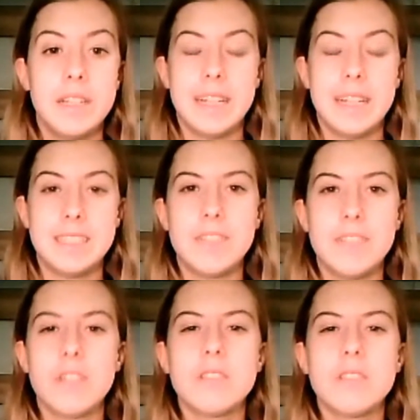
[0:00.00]
It is
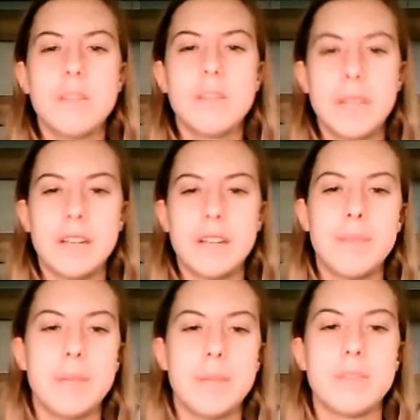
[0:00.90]
difficult to
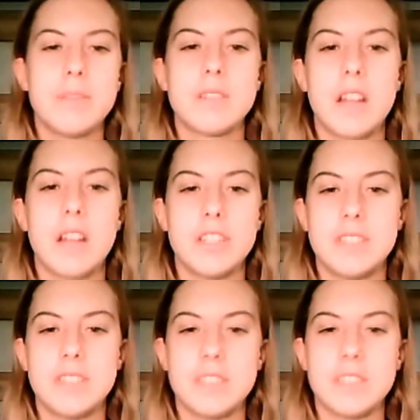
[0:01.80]
compare people's
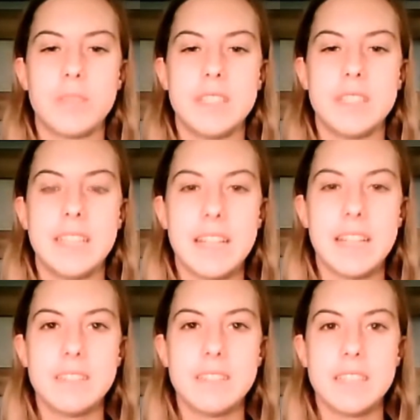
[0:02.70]
consciousness when they take
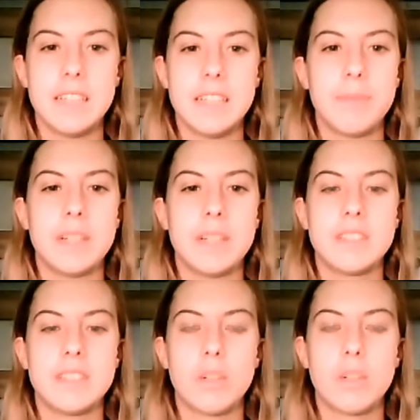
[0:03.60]
LSD because
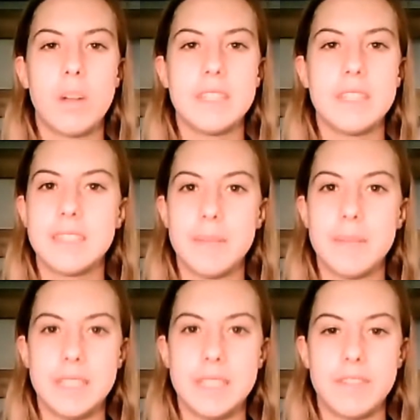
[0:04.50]
their qualities can
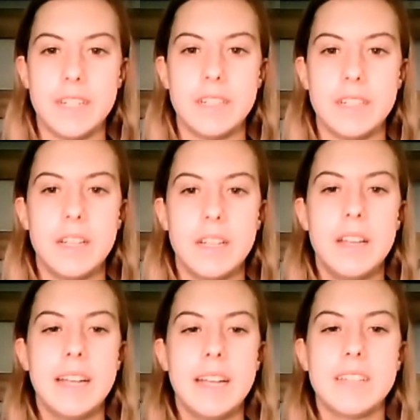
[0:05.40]
be different.
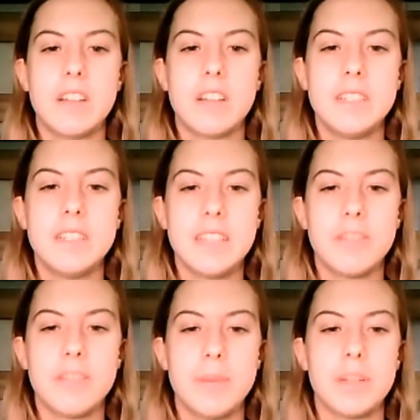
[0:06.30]
It is hard to
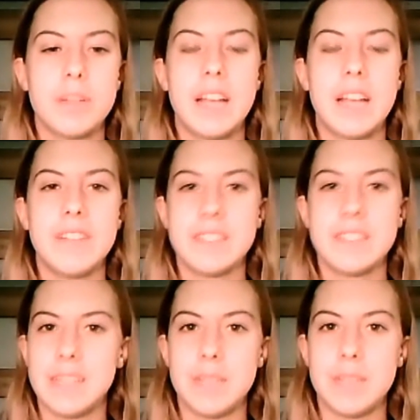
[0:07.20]
tell if people are having the
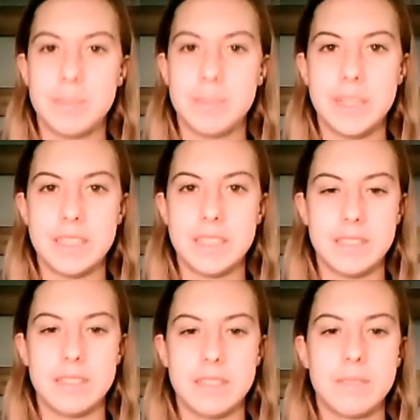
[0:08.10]
same
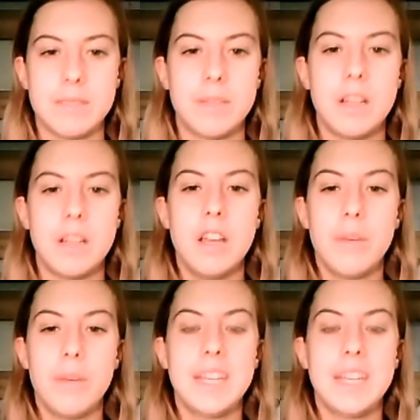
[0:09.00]
experiences.
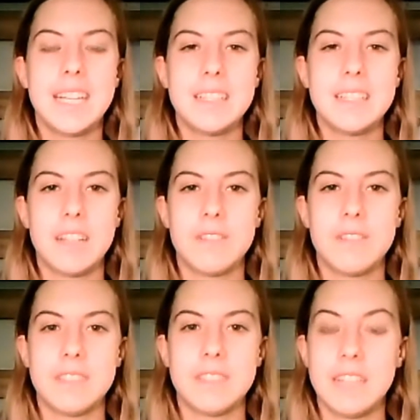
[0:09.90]
We cannot tell
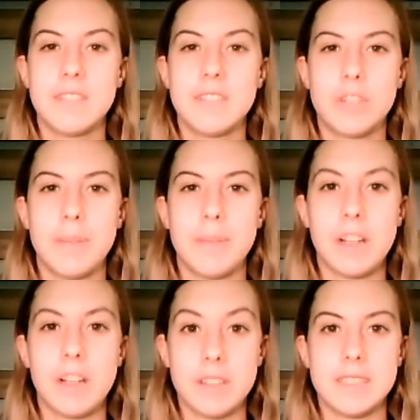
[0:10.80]
if the states of tripping
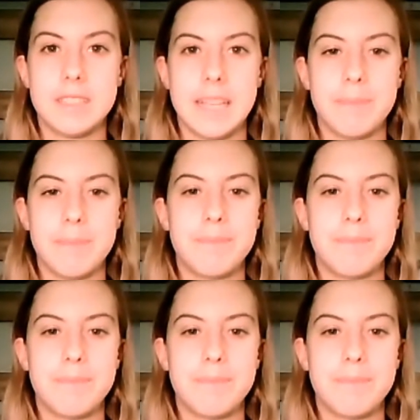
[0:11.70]
are the same.